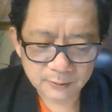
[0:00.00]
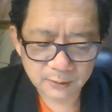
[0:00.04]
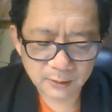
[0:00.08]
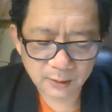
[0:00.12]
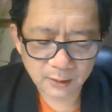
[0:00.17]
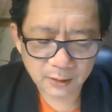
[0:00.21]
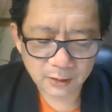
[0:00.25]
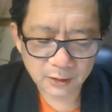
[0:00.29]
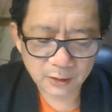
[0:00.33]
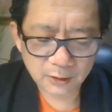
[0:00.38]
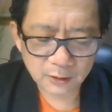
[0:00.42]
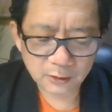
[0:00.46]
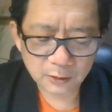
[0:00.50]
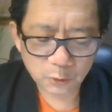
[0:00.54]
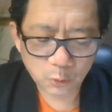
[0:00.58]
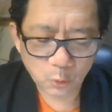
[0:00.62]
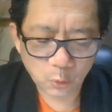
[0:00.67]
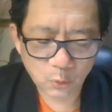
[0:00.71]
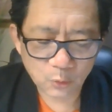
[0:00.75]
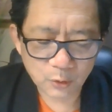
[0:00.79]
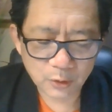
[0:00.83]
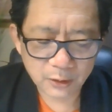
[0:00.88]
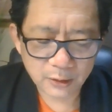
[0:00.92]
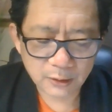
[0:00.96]
the king
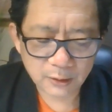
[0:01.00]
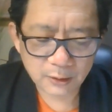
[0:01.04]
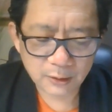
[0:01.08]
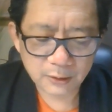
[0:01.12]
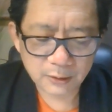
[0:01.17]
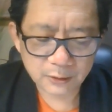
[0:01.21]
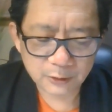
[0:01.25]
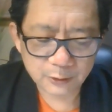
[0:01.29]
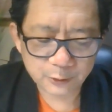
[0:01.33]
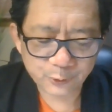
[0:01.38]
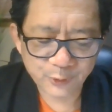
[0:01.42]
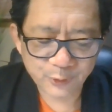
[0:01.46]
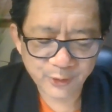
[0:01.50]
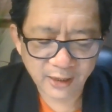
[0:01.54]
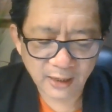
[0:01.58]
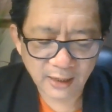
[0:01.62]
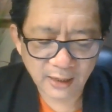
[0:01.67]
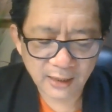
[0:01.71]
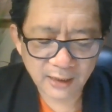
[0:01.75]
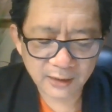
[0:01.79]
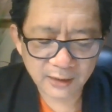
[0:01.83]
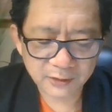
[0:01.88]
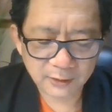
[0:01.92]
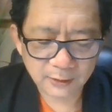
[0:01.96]
took in
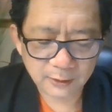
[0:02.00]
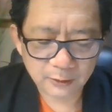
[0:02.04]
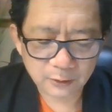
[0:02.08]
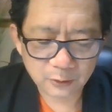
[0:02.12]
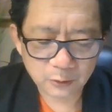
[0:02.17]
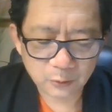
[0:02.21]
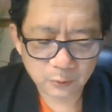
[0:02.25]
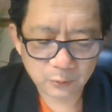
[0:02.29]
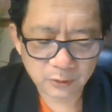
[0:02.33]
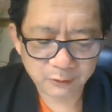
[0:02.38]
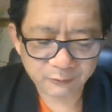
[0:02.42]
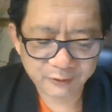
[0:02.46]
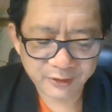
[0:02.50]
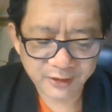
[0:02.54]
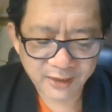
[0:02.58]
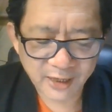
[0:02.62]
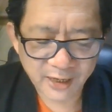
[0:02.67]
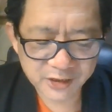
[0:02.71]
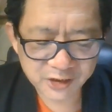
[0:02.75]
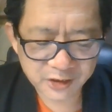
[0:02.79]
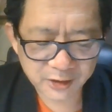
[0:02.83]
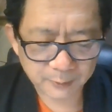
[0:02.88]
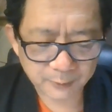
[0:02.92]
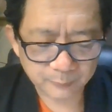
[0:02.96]
regarding to
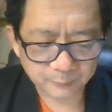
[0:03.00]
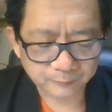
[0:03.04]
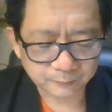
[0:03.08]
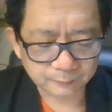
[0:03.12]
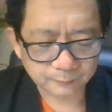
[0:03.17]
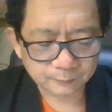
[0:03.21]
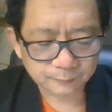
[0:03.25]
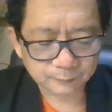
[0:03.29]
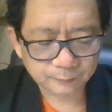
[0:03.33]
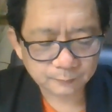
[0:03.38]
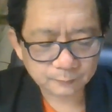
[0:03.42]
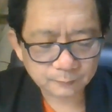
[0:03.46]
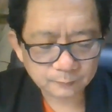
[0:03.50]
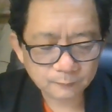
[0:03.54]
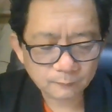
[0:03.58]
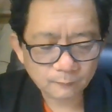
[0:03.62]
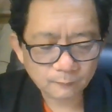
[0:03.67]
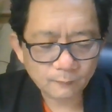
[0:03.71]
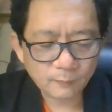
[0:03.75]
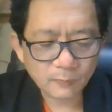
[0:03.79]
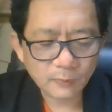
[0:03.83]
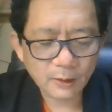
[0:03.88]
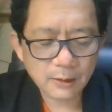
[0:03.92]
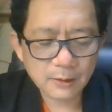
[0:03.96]
divination.
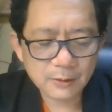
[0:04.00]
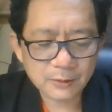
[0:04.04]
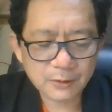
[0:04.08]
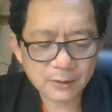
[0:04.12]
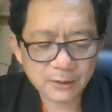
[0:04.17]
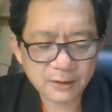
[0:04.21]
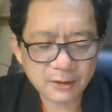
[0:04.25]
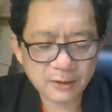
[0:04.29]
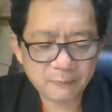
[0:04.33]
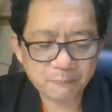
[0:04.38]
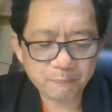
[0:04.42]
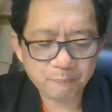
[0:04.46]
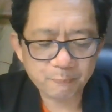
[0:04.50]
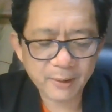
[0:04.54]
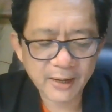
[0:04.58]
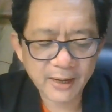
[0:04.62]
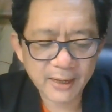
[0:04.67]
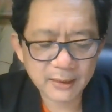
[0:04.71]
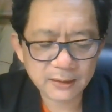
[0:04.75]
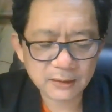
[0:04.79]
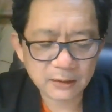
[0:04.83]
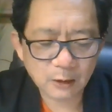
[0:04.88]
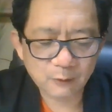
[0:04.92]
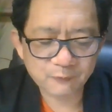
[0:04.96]
The
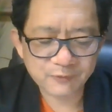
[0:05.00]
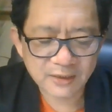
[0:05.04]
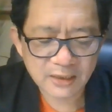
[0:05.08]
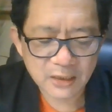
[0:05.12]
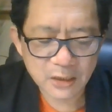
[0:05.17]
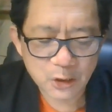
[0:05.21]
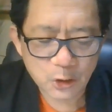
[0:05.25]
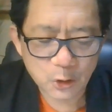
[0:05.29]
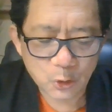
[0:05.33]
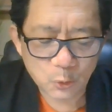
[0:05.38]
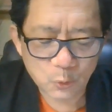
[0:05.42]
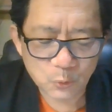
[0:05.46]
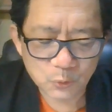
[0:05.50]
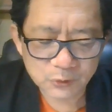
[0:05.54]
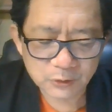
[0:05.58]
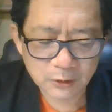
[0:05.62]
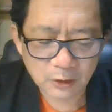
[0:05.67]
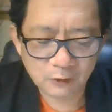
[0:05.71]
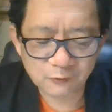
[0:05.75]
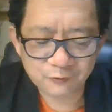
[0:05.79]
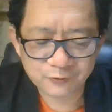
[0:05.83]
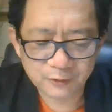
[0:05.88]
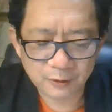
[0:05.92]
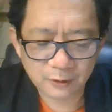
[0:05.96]
impact of the use
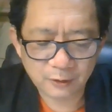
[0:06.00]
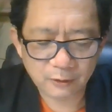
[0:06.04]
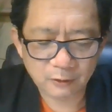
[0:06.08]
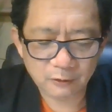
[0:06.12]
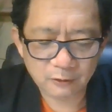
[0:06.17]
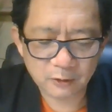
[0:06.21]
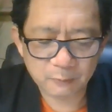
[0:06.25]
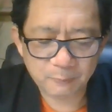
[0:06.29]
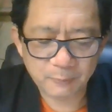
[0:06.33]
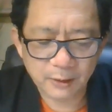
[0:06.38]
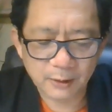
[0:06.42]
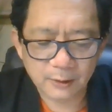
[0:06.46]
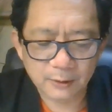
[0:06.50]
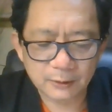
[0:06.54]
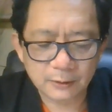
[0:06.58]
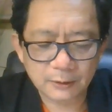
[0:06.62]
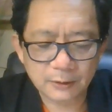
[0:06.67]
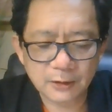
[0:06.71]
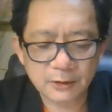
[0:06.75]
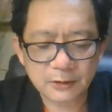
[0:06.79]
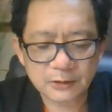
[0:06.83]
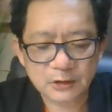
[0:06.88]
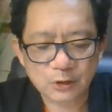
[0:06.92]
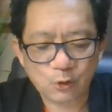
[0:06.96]
of the Ergebeng
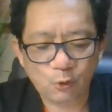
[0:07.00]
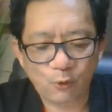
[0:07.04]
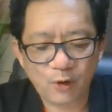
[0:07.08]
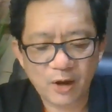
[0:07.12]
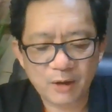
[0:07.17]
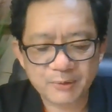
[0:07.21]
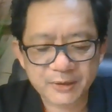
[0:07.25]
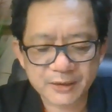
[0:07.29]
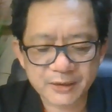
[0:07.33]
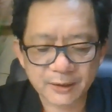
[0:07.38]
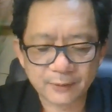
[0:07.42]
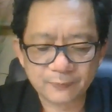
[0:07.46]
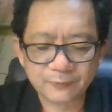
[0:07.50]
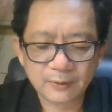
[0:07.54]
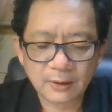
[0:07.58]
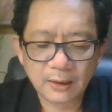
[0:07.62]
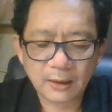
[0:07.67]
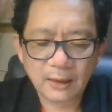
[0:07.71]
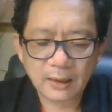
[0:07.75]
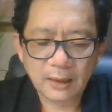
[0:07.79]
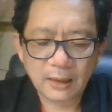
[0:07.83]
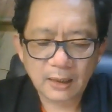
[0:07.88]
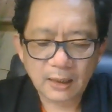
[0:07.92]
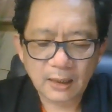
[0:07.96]
inscription
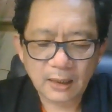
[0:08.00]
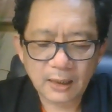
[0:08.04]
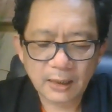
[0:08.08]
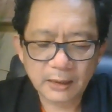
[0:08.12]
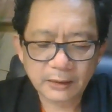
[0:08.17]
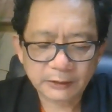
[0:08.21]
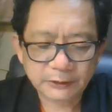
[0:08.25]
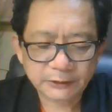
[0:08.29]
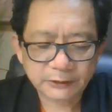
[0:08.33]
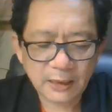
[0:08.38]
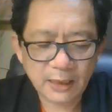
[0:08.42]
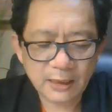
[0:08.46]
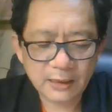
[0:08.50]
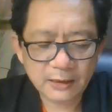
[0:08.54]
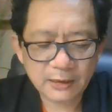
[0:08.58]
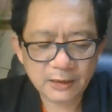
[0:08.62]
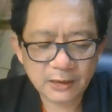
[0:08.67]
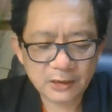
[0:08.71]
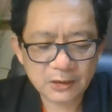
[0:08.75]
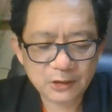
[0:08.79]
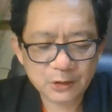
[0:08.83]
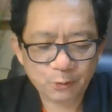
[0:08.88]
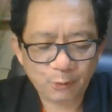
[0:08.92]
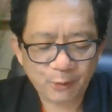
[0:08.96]
on Shang
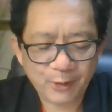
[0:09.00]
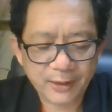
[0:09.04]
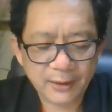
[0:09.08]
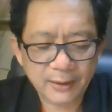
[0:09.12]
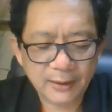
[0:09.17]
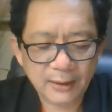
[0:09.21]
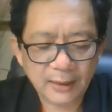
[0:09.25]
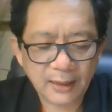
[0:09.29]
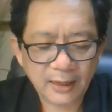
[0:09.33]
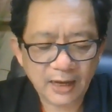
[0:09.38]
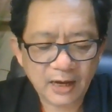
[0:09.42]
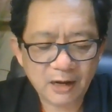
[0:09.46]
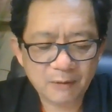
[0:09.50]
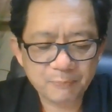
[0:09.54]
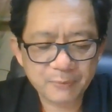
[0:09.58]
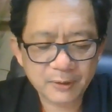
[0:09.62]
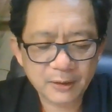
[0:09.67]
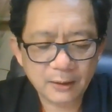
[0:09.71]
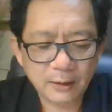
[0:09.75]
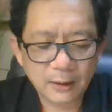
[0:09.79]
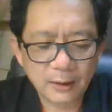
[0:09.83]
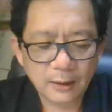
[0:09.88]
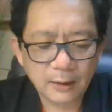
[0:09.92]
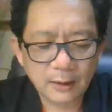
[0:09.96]
history can
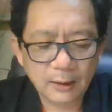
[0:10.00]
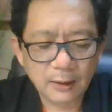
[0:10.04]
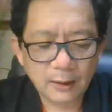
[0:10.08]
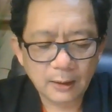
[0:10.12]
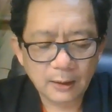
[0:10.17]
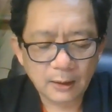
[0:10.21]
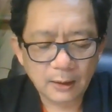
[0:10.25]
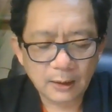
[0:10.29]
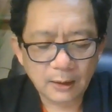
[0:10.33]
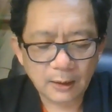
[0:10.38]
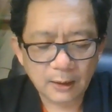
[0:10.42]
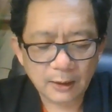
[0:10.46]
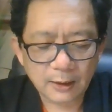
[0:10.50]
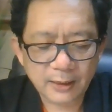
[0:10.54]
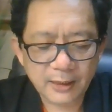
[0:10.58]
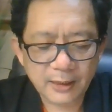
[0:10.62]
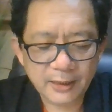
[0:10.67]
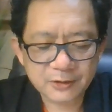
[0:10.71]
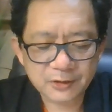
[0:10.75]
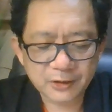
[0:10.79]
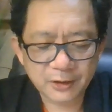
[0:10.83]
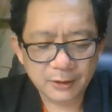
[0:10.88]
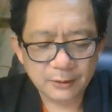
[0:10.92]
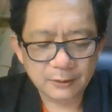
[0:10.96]
be
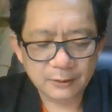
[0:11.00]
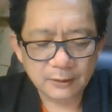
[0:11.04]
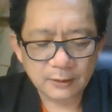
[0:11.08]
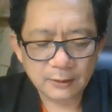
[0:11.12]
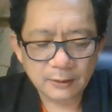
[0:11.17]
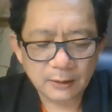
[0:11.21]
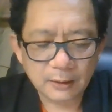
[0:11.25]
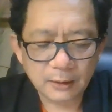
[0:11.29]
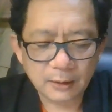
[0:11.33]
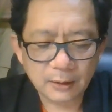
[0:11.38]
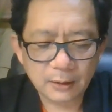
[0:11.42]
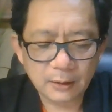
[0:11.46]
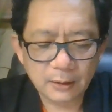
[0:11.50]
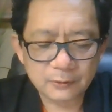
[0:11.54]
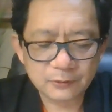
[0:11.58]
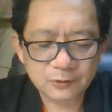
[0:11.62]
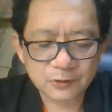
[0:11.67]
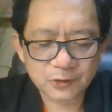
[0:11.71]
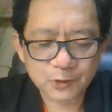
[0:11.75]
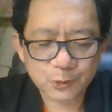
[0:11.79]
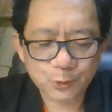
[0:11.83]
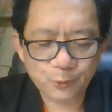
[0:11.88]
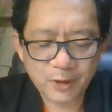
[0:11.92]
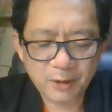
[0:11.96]
analyzed in
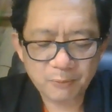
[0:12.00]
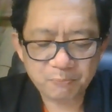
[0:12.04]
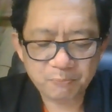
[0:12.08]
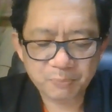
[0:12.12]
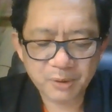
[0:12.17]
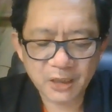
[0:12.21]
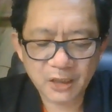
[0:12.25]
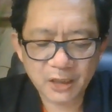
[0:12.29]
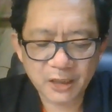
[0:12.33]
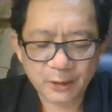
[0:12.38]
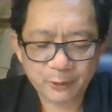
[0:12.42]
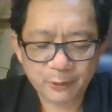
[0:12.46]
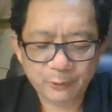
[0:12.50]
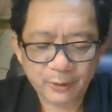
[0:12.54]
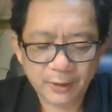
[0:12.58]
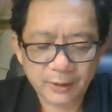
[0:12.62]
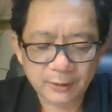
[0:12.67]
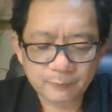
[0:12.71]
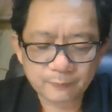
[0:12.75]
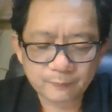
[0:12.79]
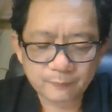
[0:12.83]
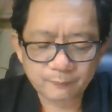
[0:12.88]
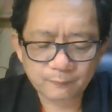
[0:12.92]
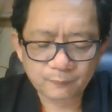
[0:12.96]
three periods.
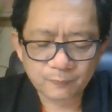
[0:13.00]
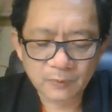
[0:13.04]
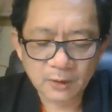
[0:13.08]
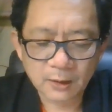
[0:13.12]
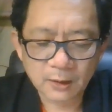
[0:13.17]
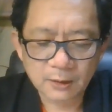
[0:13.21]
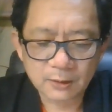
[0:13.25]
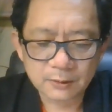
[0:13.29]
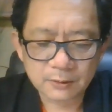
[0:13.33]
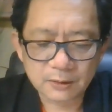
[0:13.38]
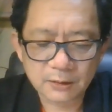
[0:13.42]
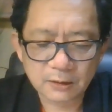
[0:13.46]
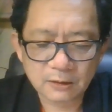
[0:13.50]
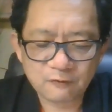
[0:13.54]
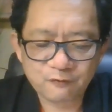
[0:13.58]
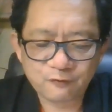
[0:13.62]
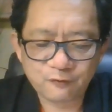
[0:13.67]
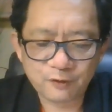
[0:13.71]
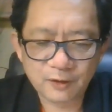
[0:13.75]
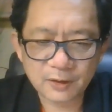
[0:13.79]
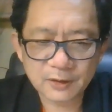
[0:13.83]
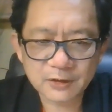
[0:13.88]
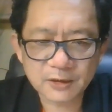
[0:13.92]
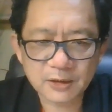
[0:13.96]
The
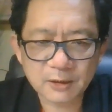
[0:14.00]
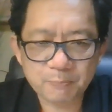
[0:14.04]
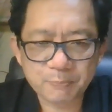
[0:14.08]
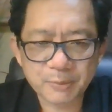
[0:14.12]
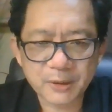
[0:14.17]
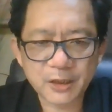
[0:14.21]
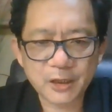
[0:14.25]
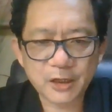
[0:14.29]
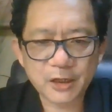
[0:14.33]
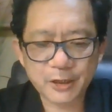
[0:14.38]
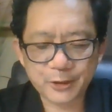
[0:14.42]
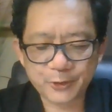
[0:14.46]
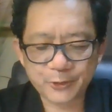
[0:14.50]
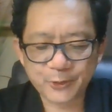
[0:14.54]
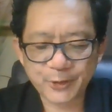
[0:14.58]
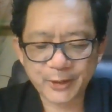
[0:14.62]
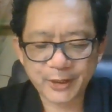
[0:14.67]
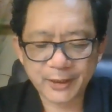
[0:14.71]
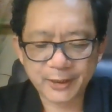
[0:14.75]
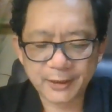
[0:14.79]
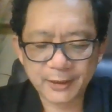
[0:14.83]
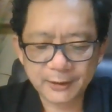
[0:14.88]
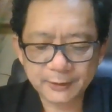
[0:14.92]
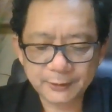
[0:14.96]
first
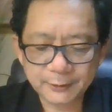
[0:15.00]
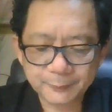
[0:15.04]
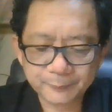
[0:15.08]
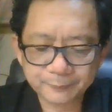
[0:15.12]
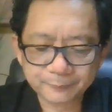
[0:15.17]
period